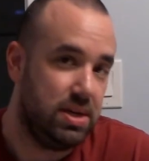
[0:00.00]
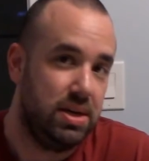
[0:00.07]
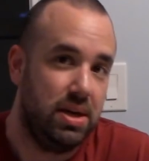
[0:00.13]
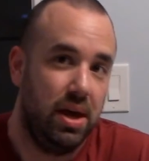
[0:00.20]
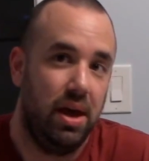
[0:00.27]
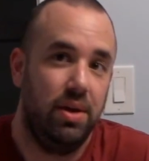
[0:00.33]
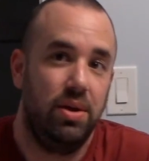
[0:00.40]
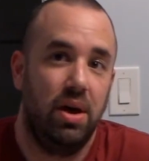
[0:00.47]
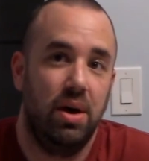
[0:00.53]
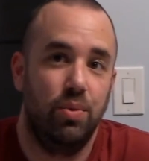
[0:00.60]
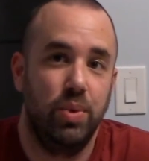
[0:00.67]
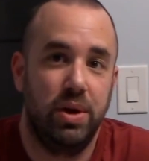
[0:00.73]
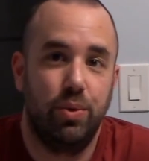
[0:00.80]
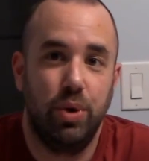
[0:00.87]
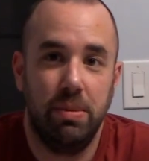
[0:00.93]
And
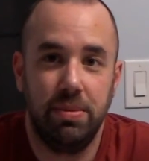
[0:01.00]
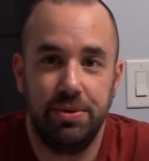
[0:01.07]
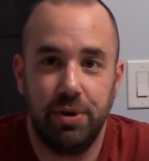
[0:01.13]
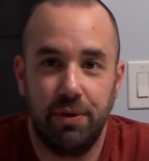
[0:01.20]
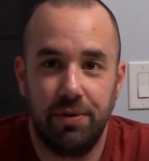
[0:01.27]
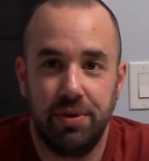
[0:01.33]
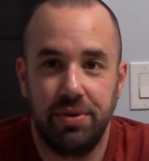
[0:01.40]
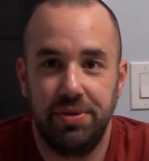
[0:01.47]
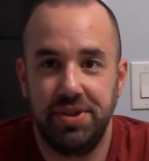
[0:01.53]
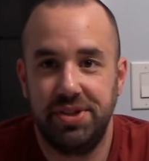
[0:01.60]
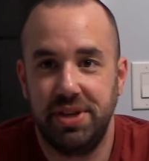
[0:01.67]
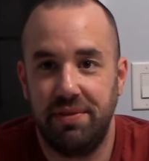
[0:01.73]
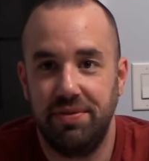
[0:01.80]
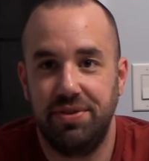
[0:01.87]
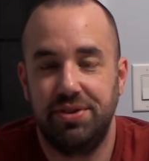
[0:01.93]
we quibbled over the
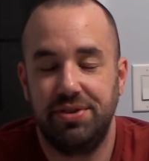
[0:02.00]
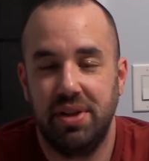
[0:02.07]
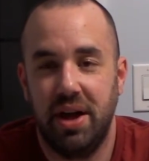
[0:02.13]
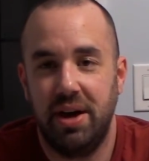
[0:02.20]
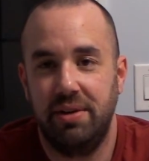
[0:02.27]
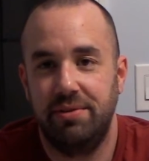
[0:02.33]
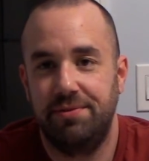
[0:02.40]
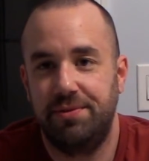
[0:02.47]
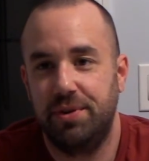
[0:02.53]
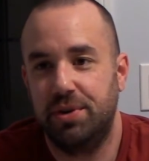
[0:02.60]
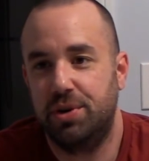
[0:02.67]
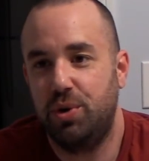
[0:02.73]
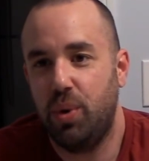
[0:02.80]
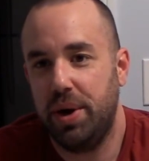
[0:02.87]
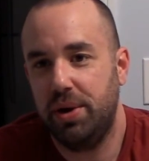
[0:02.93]
7th slot for
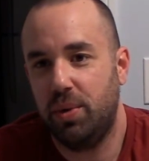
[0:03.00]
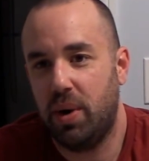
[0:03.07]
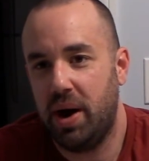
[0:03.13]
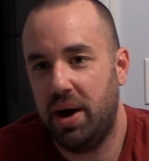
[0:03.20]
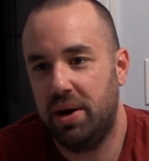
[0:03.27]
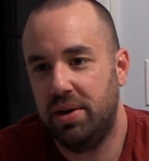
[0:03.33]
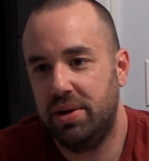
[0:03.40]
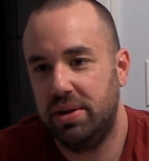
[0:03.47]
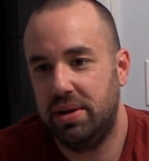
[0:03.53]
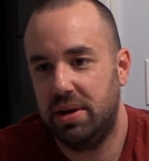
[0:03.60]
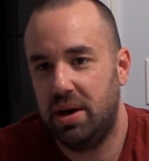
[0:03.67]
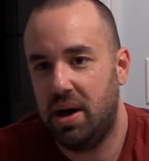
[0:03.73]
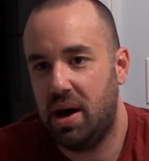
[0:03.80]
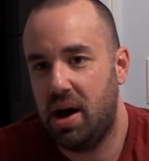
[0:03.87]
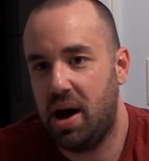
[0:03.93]
quite a while.
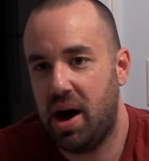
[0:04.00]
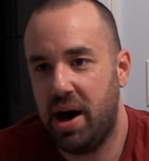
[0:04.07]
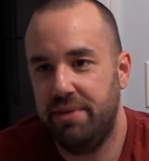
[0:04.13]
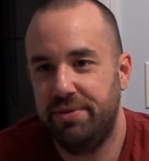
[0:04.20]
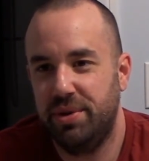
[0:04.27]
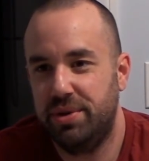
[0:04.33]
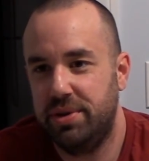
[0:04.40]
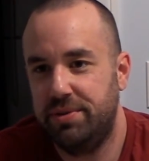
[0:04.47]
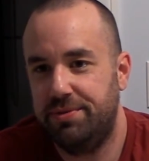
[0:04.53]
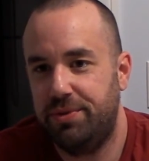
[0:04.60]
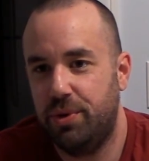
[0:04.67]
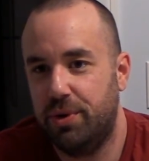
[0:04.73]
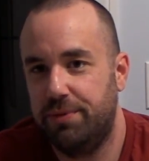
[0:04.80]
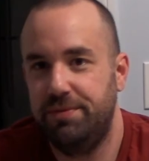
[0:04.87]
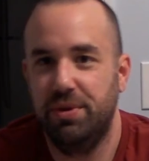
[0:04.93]
I voted
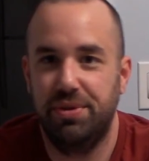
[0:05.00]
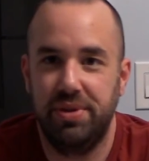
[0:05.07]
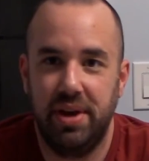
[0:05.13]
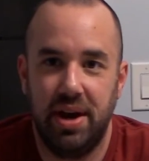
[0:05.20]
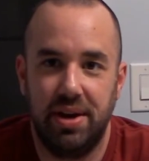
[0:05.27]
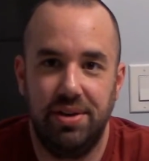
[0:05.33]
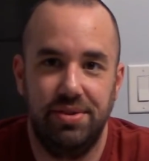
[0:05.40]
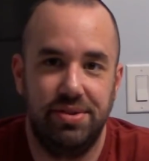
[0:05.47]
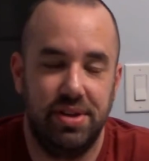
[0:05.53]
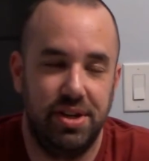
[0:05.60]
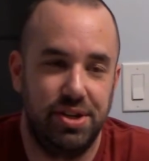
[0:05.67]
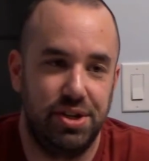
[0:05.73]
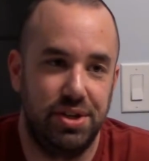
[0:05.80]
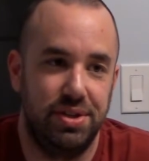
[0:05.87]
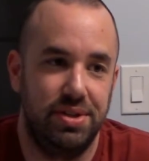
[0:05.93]
for Filthy
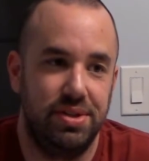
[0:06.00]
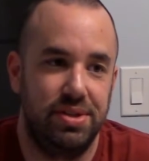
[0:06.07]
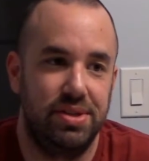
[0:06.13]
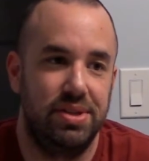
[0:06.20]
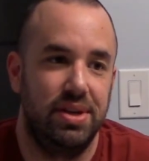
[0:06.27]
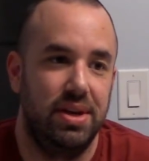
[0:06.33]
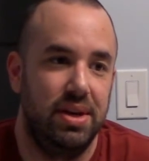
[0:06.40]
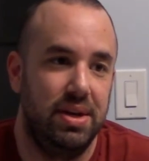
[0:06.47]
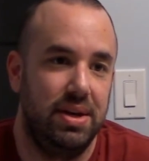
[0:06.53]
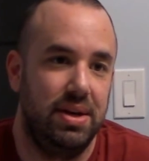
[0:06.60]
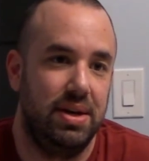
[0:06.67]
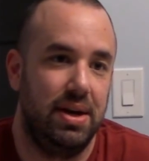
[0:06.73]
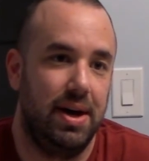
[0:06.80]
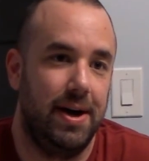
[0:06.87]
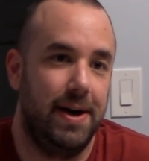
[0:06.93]
Accusations.
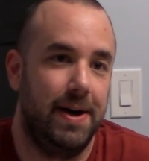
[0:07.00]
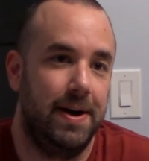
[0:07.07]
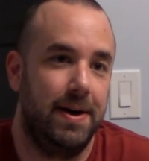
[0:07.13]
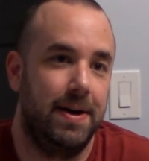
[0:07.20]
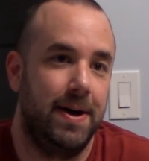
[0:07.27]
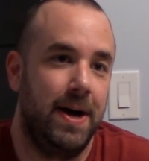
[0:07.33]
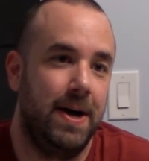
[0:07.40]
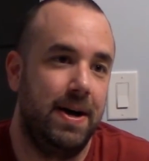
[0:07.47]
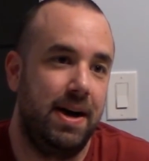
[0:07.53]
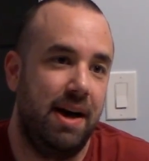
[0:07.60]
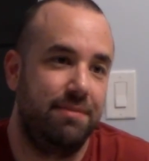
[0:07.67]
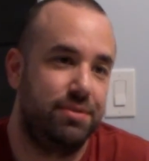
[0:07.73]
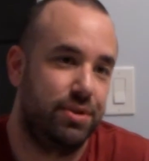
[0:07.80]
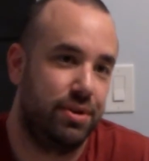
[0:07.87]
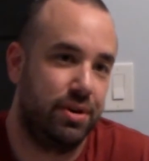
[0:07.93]

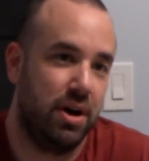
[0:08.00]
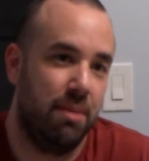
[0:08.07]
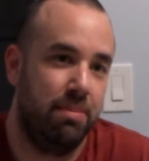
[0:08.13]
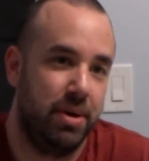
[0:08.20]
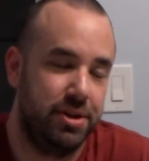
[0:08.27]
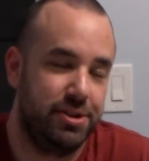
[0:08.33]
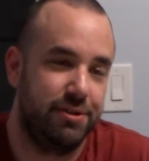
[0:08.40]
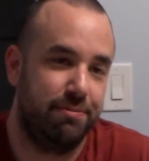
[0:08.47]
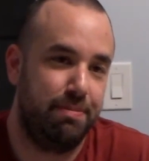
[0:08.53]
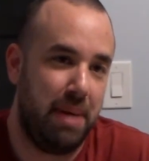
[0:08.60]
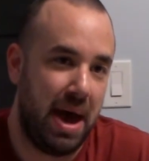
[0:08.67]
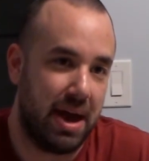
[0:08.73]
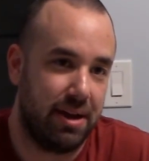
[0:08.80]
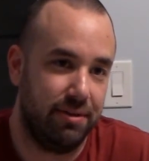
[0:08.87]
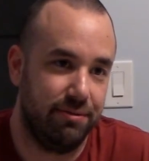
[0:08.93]
After a bunch of
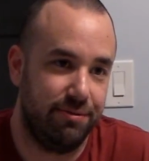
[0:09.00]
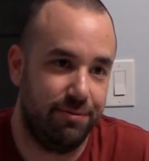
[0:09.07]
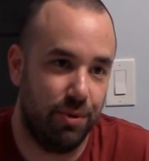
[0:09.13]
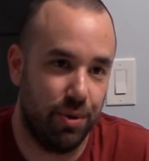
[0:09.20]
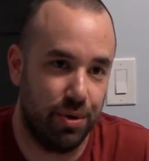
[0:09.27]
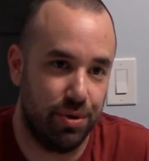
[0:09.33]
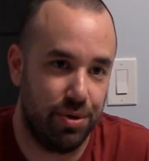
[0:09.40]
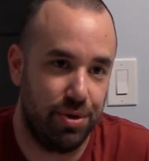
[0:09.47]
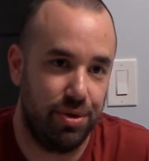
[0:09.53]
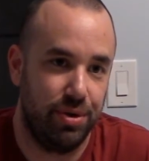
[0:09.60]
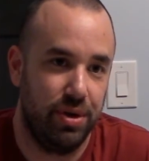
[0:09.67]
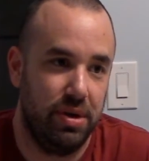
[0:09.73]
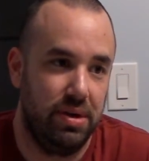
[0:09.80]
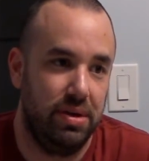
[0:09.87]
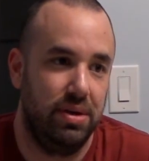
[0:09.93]
back and forth,
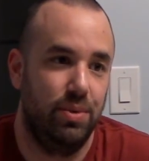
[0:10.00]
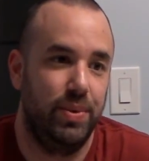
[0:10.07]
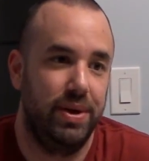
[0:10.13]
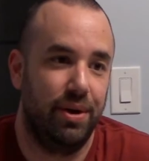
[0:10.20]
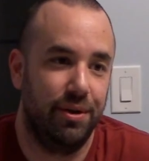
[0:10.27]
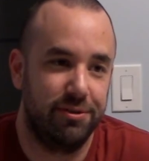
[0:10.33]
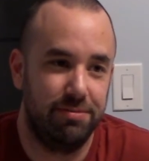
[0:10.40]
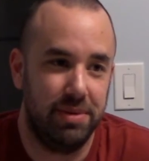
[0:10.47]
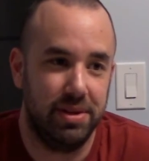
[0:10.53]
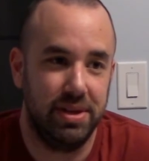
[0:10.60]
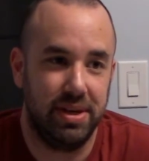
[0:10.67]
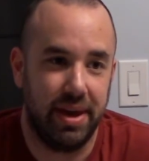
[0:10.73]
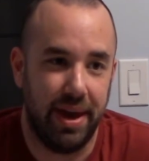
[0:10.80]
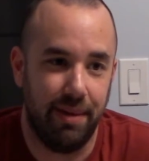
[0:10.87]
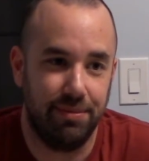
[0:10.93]
we ultimately
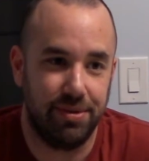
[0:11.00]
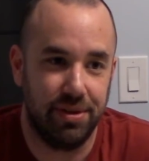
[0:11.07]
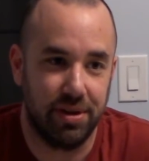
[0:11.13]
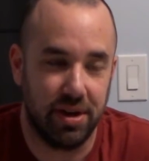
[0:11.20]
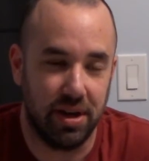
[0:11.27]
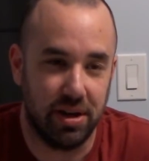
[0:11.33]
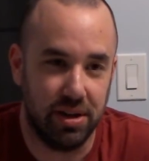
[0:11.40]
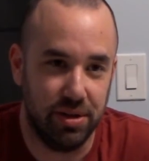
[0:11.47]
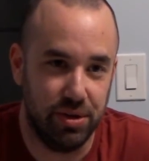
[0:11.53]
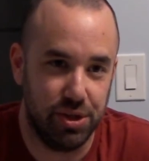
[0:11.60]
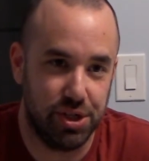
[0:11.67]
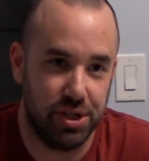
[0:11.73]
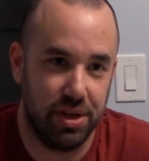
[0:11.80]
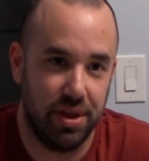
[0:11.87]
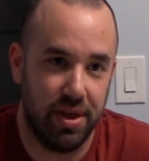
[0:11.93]
came to the
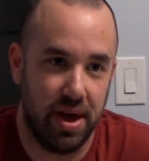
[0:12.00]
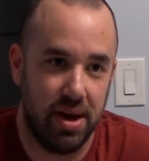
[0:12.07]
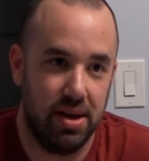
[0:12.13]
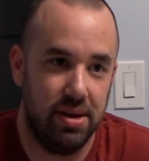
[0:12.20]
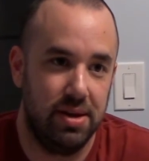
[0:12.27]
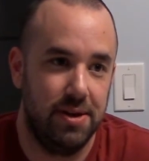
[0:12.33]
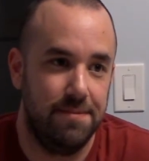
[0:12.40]
conclusion that